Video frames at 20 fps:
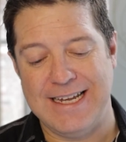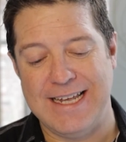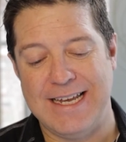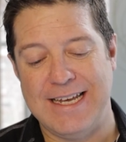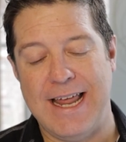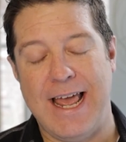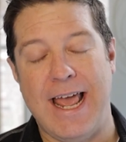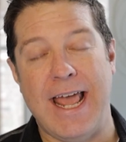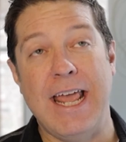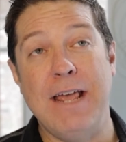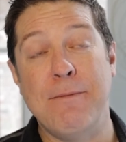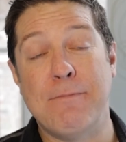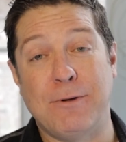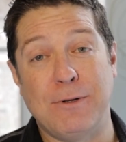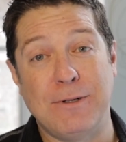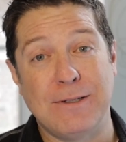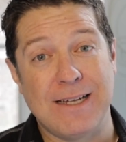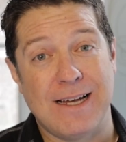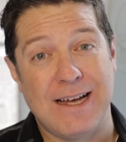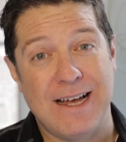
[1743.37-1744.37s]

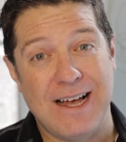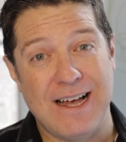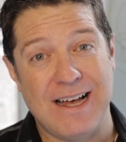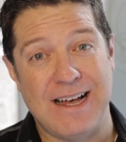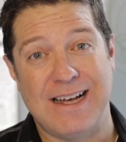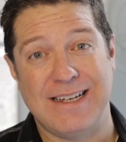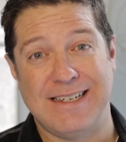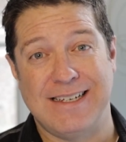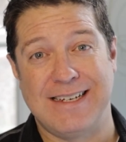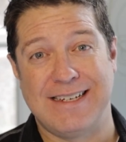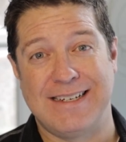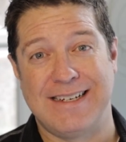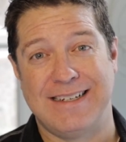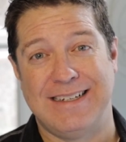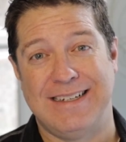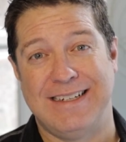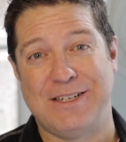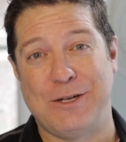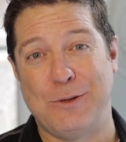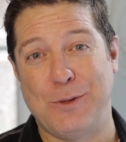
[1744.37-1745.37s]
enabled us
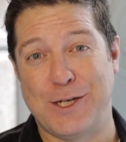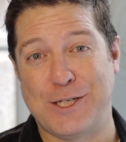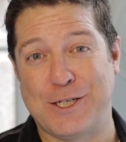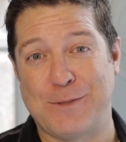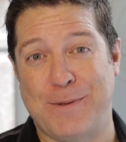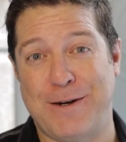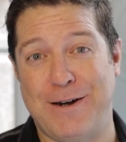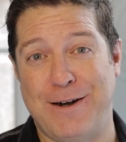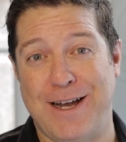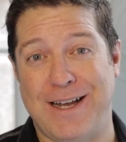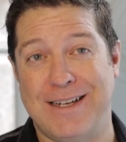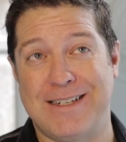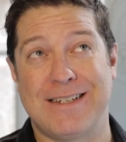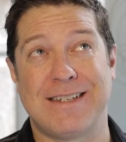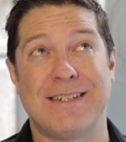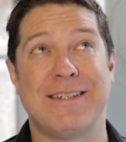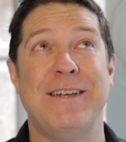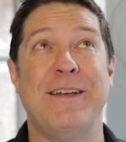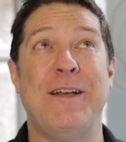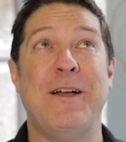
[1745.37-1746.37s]
to
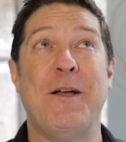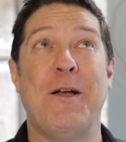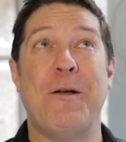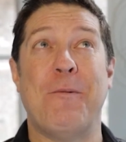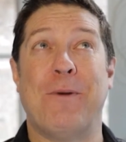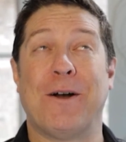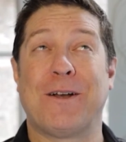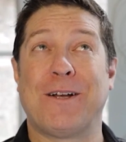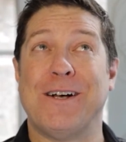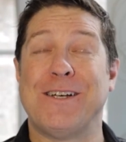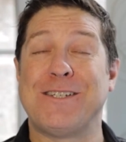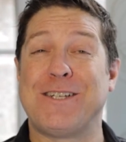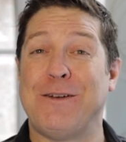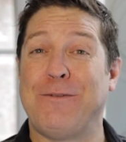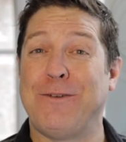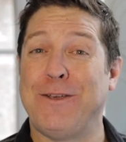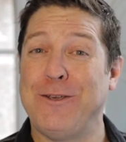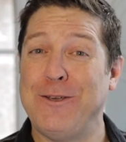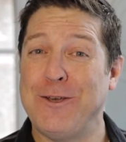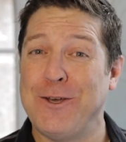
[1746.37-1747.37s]
experience because
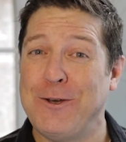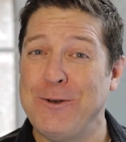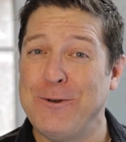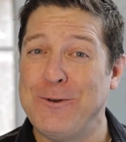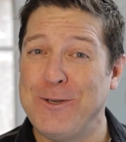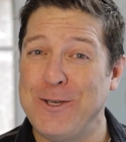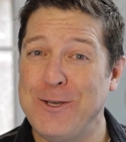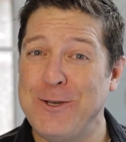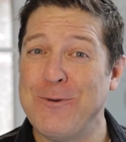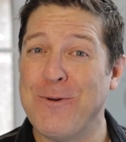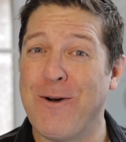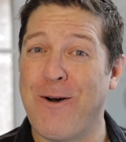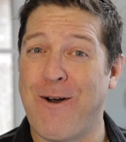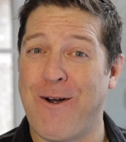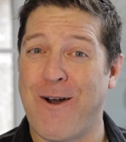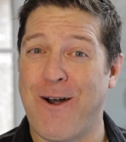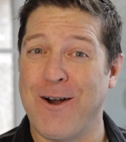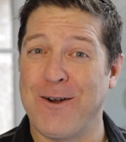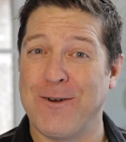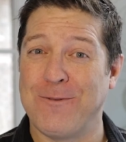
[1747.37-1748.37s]
of who you
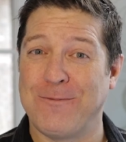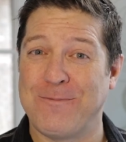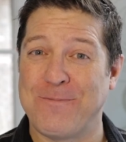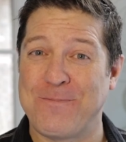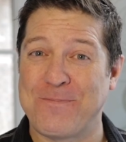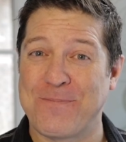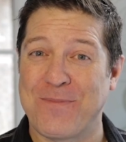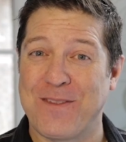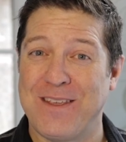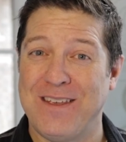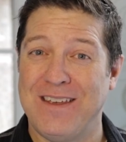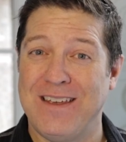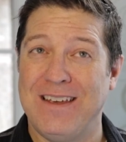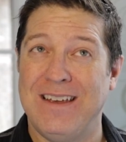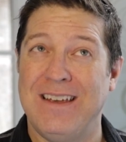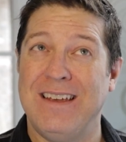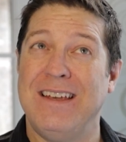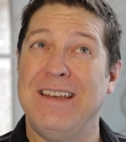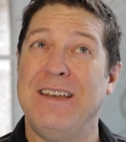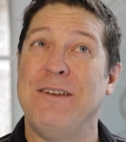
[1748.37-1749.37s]
are
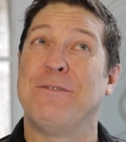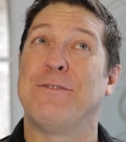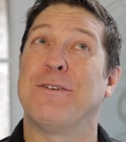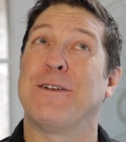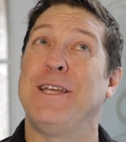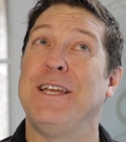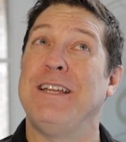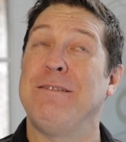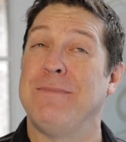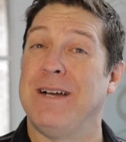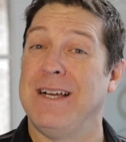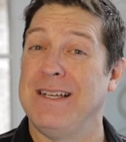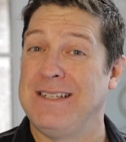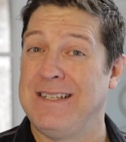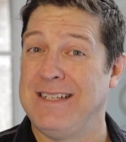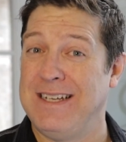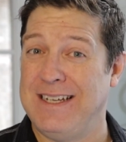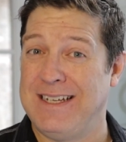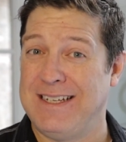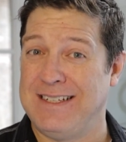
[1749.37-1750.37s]
Forget my
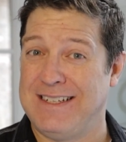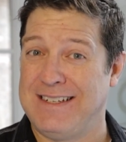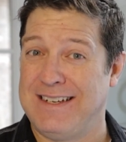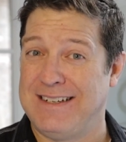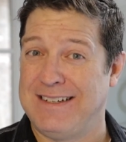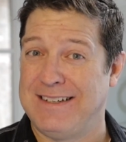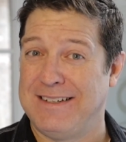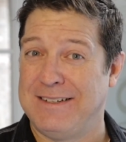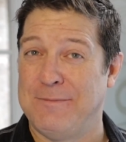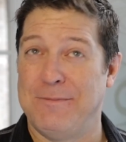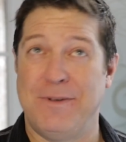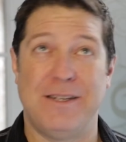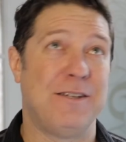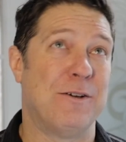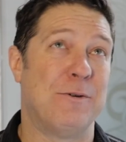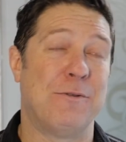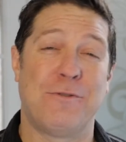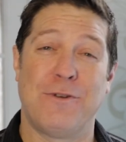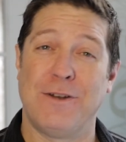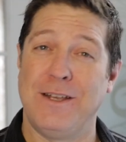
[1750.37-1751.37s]
sins, but
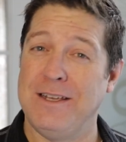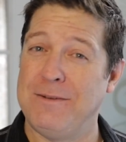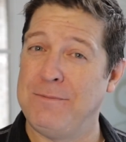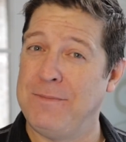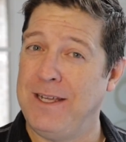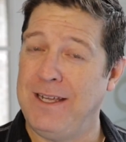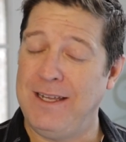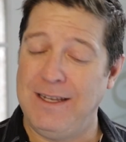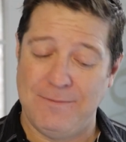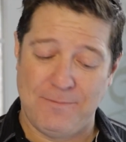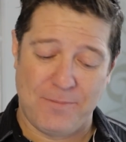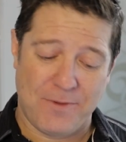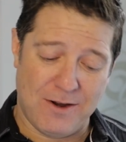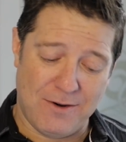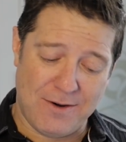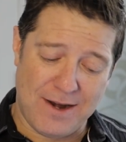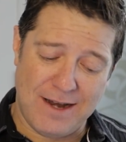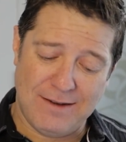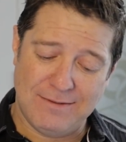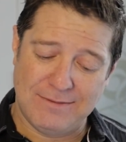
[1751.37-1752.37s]
don't forget me.
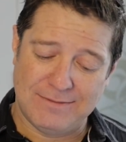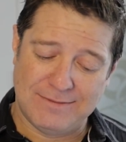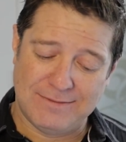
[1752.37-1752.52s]
All right.